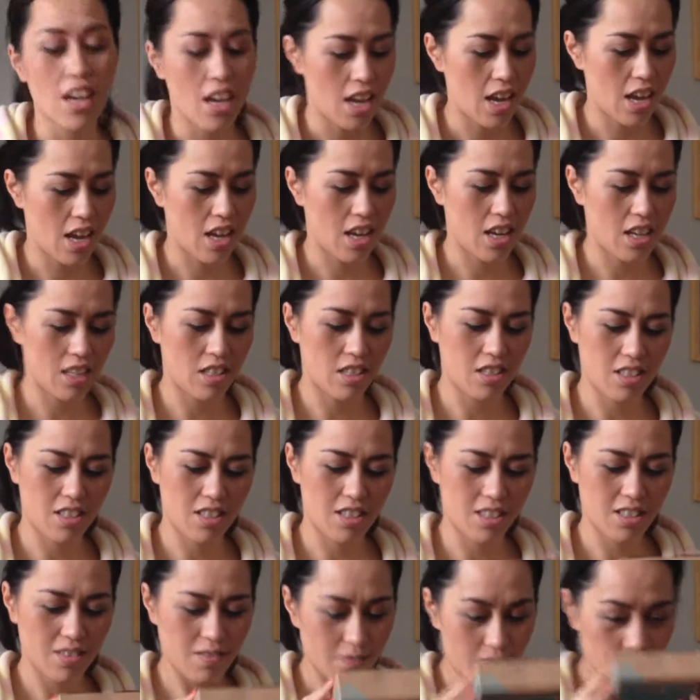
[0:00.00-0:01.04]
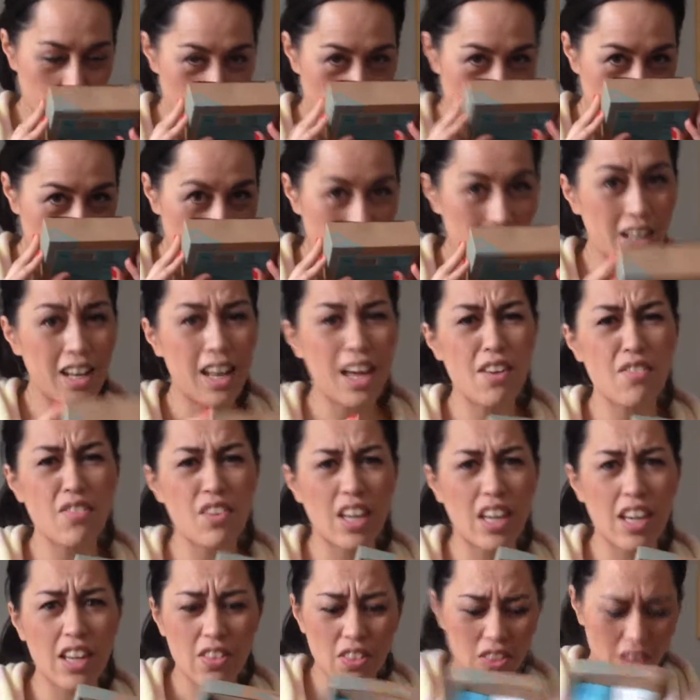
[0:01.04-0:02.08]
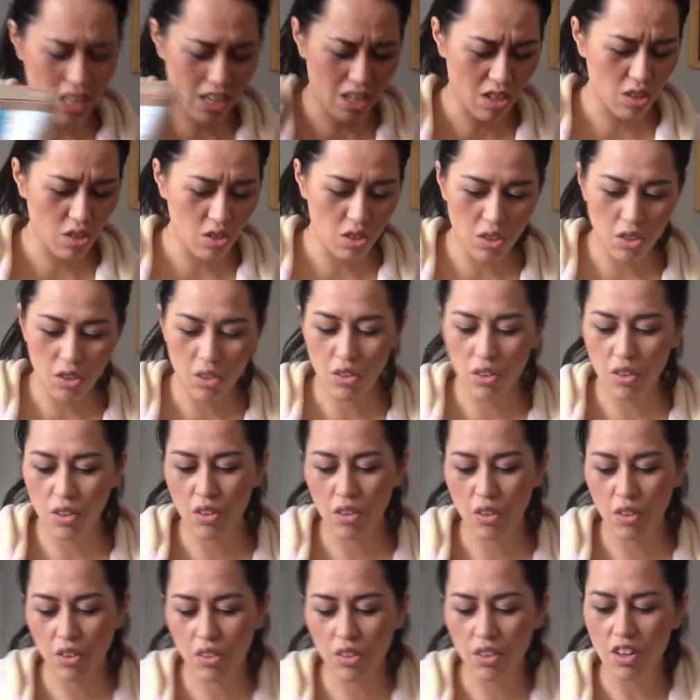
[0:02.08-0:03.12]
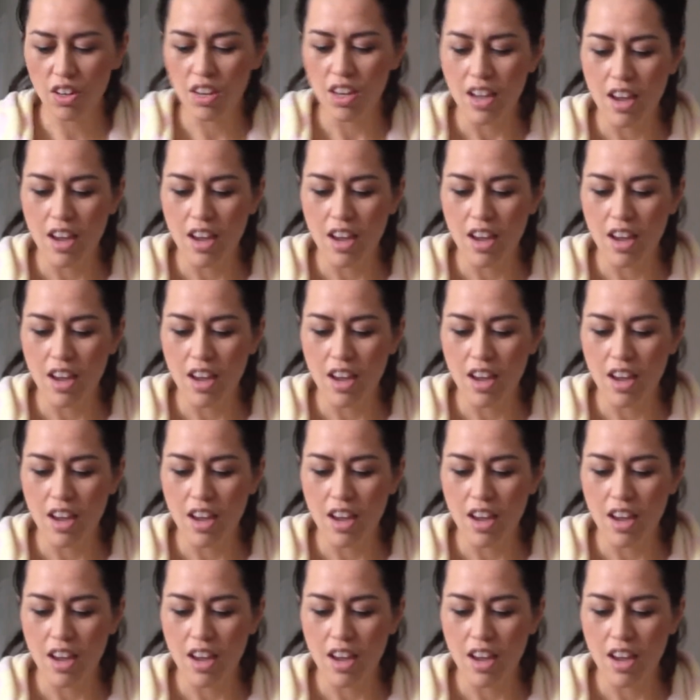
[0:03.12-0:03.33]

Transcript: And love it. Thank you.